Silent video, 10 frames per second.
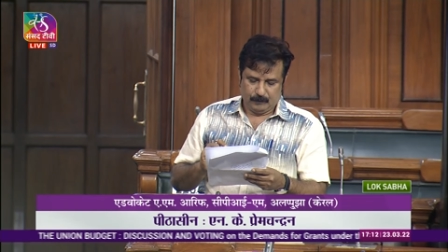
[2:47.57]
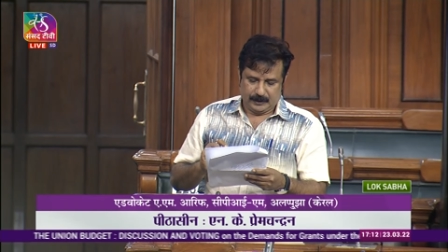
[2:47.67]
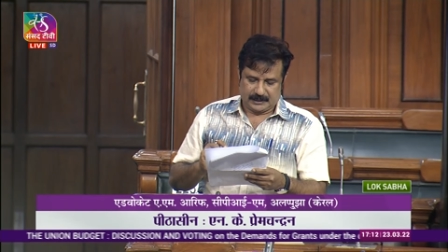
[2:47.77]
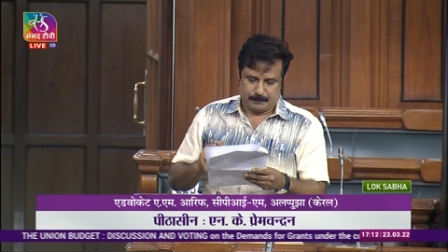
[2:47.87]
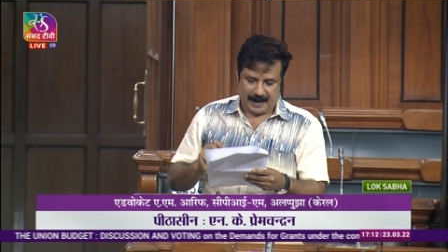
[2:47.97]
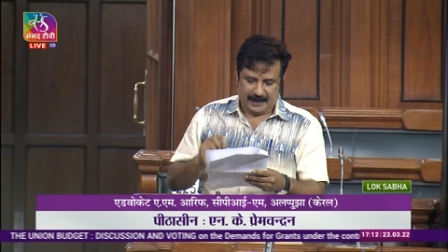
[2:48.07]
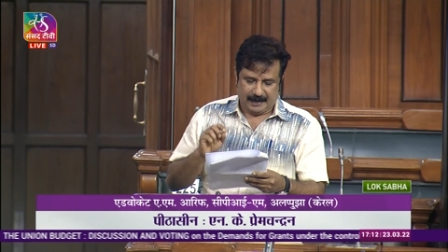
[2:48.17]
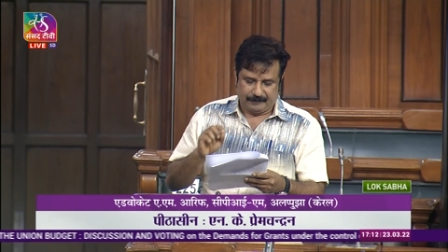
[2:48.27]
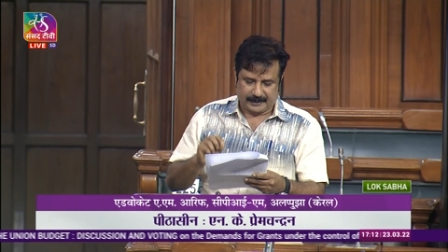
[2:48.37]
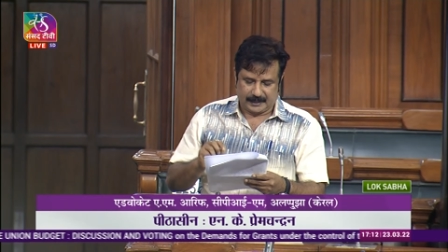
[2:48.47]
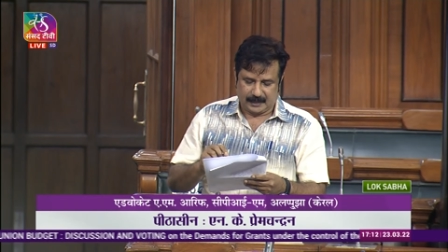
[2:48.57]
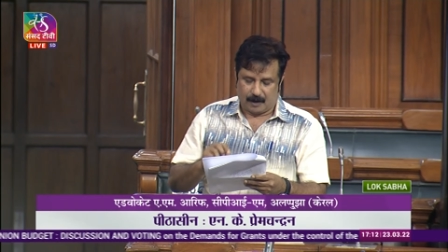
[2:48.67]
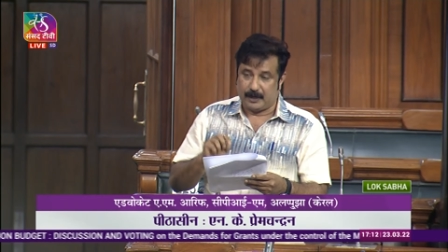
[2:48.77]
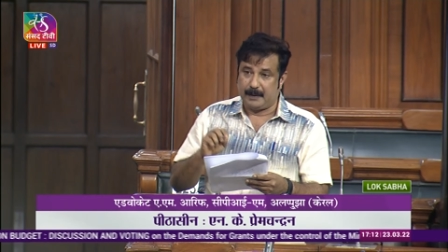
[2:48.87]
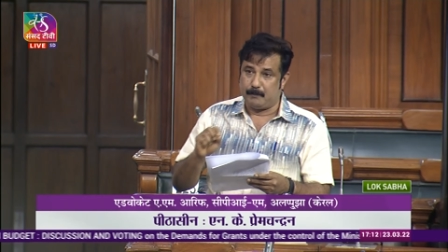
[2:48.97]
which is badly affecting
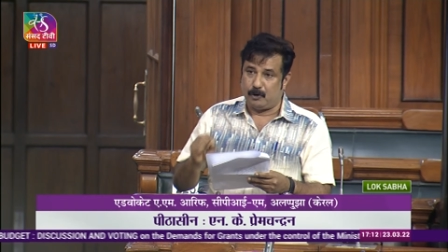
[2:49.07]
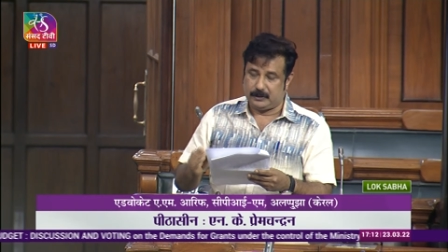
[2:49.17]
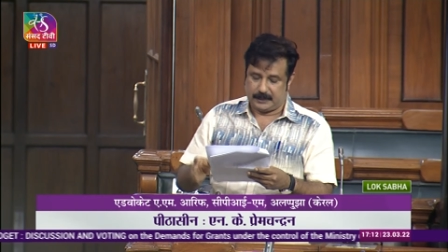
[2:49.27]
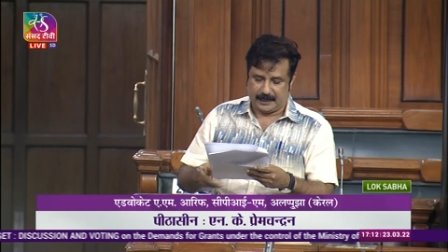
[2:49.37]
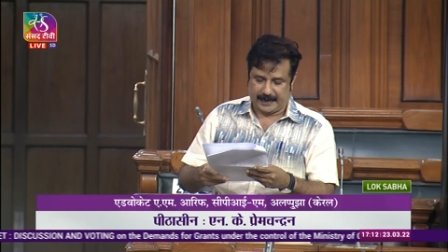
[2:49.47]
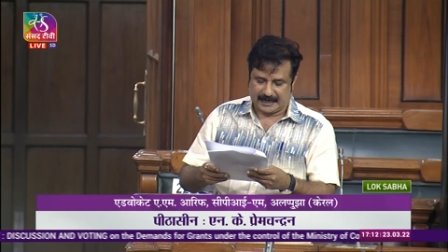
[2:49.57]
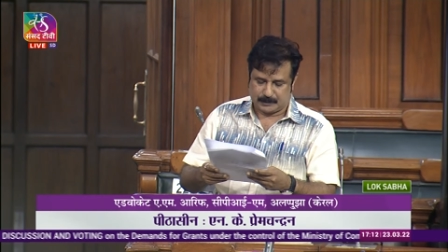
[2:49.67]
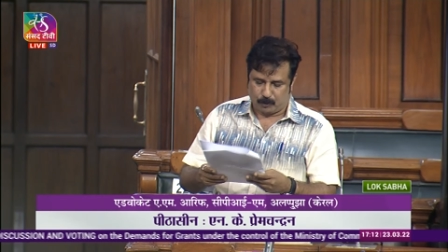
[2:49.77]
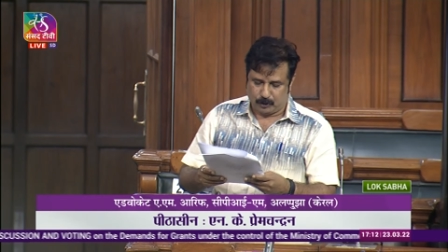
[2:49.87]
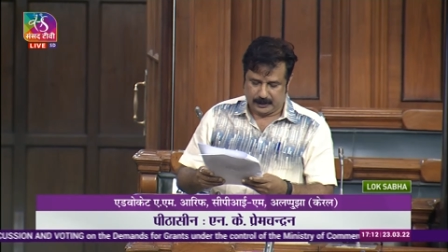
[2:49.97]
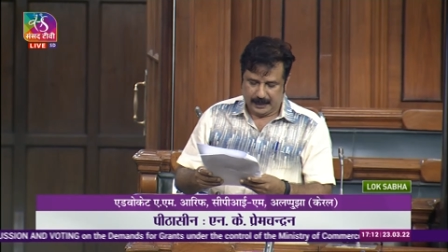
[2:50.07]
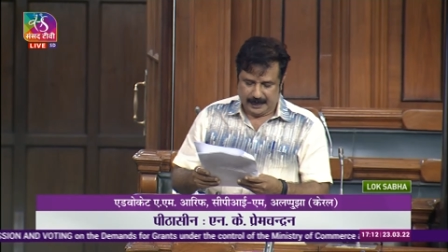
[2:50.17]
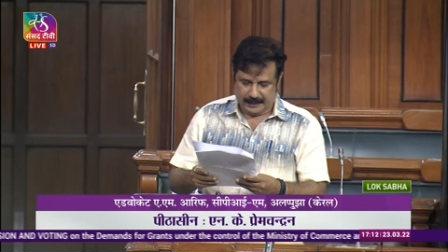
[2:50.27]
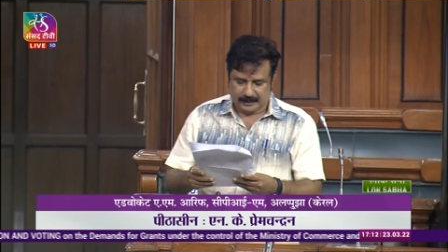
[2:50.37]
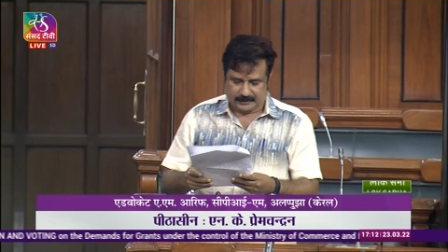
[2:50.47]
our import and export
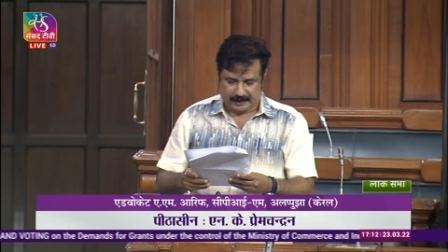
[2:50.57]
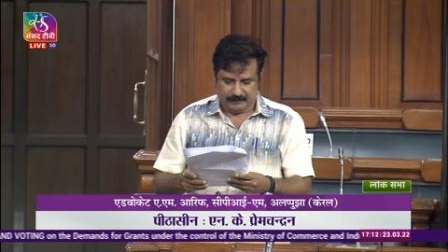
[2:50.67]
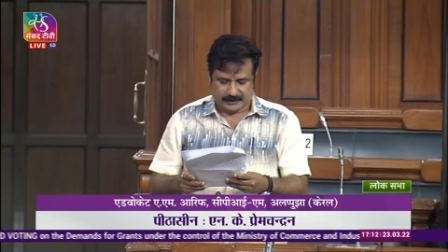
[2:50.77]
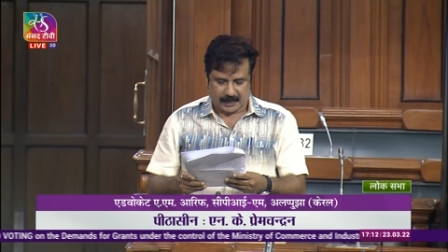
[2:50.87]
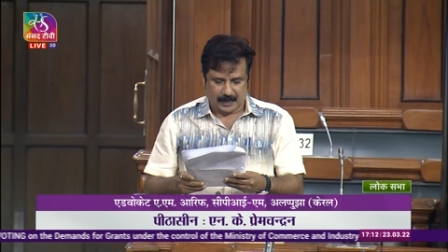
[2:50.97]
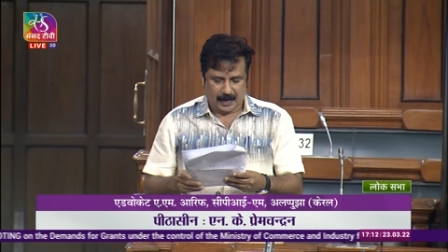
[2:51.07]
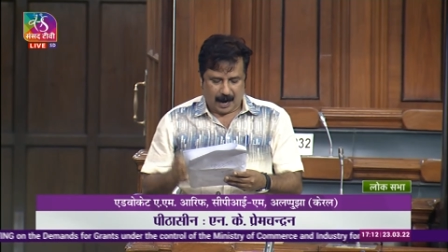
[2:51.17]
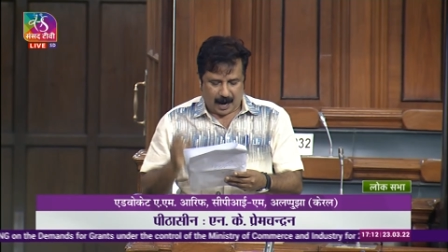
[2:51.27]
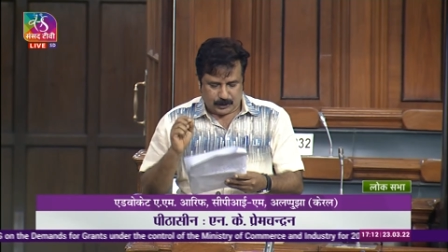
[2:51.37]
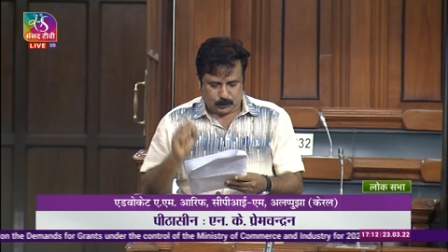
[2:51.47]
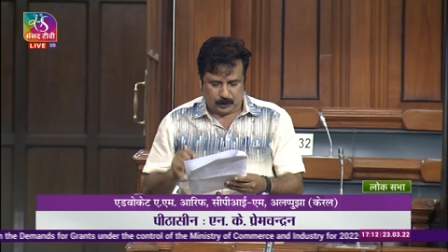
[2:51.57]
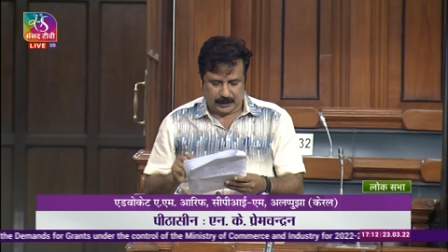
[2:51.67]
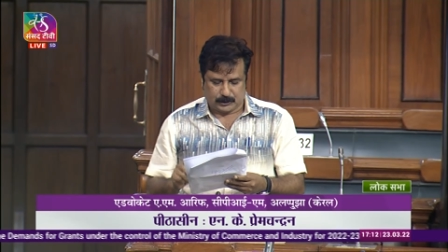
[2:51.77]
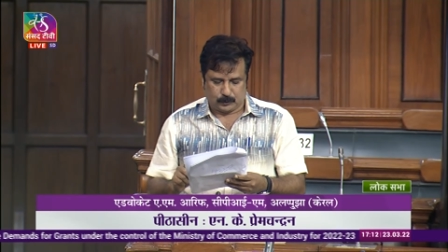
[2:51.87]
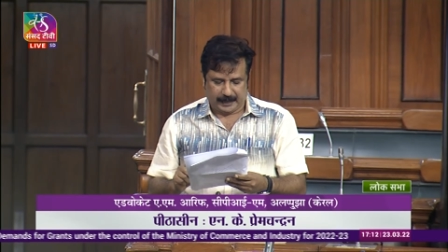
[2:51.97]
industry, which also
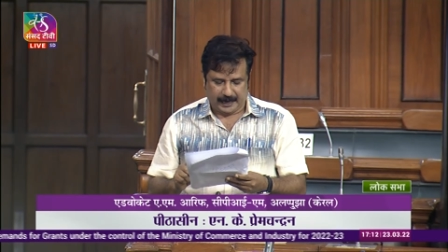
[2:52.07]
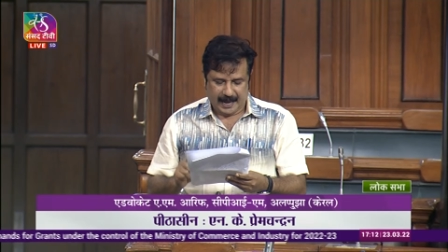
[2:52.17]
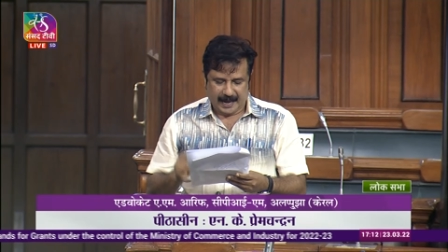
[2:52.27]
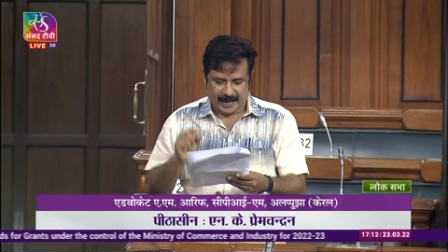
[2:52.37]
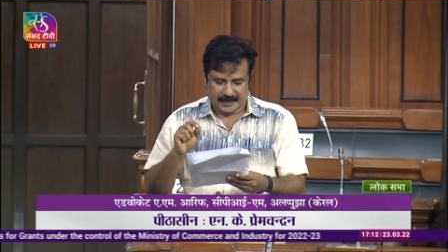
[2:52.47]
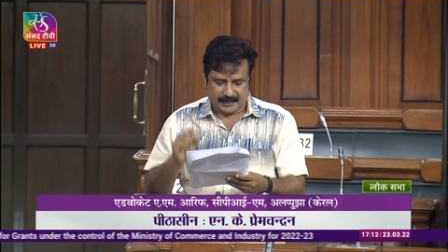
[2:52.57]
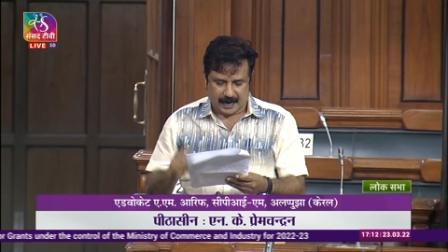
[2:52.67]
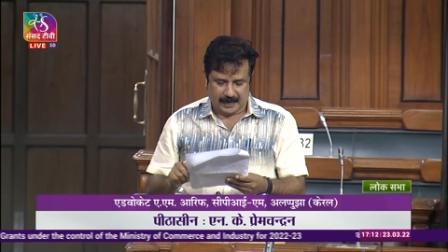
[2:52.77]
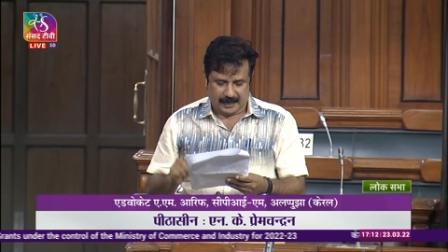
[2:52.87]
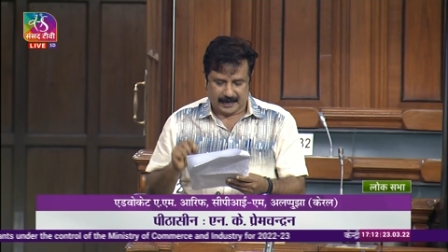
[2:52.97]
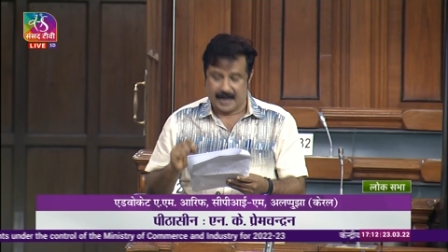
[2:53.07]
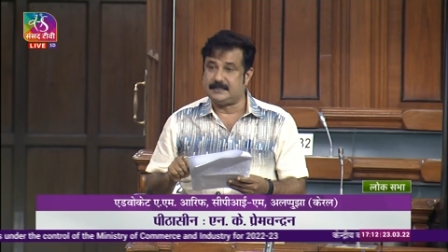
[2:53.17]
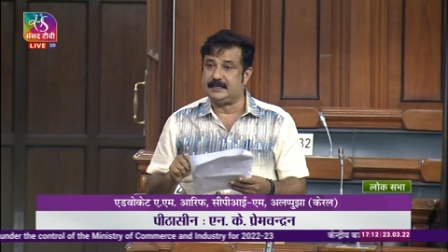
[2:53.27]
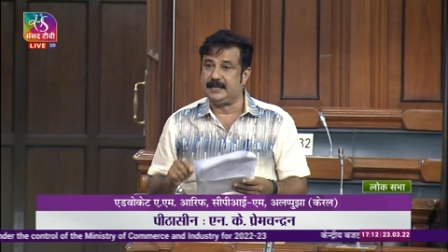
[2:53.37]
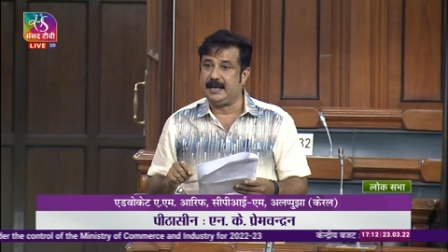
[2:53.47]
leads to the
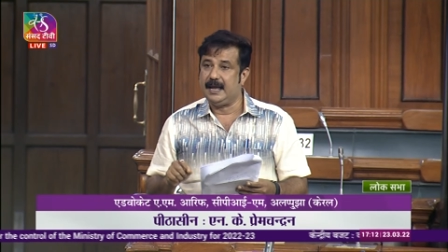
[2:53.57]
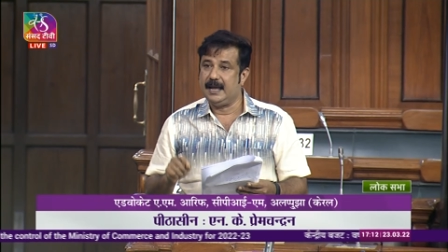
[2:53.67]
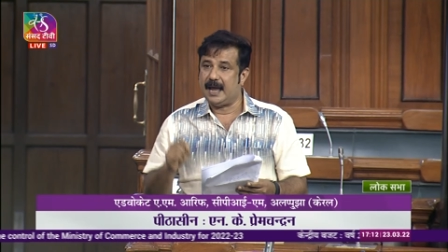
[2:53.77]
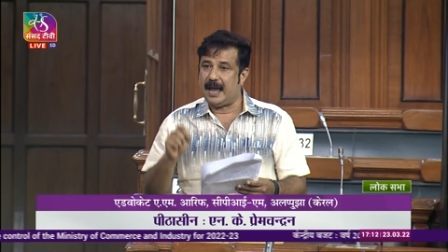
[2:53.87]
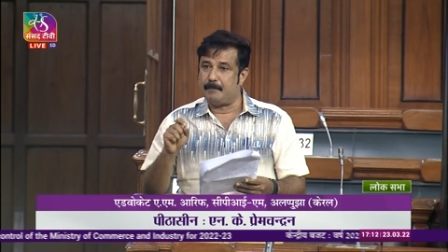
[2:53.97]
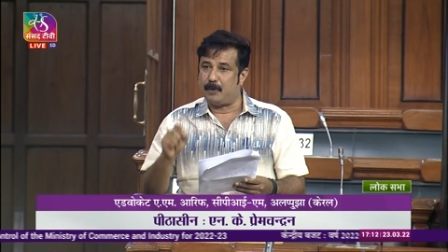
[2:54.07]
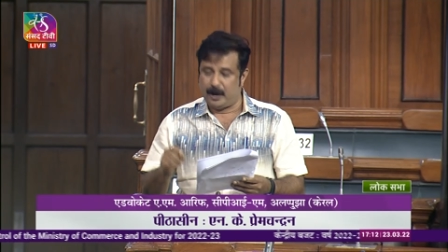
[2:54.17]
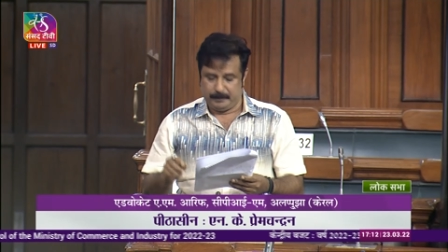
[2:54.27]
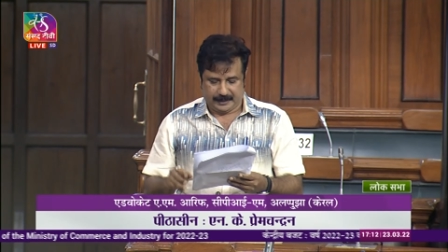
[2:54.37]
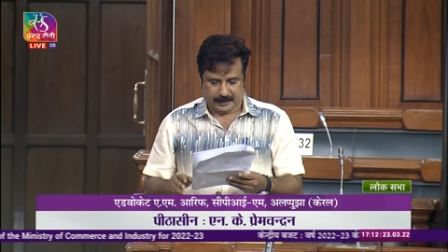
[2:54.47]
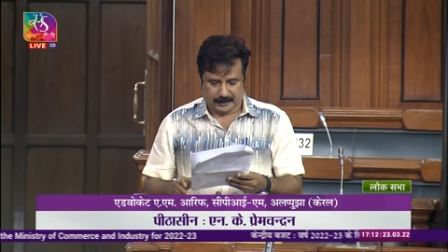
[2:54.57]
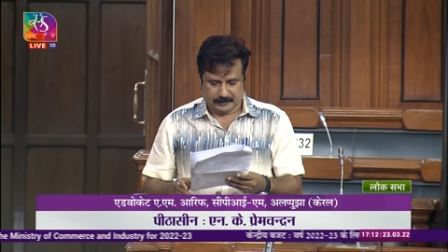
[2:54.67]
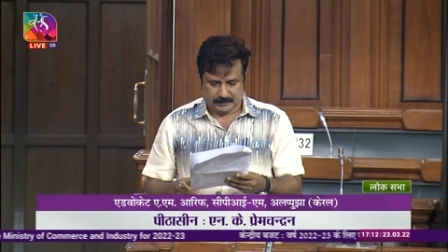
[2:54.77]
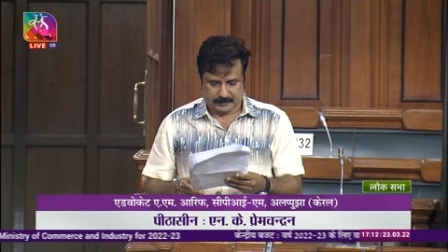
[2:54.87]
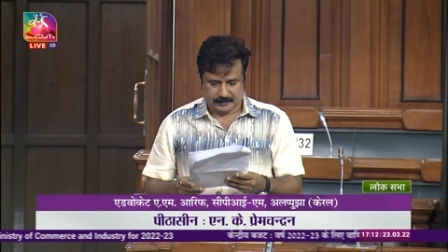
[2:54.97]
enhancing the employment rate.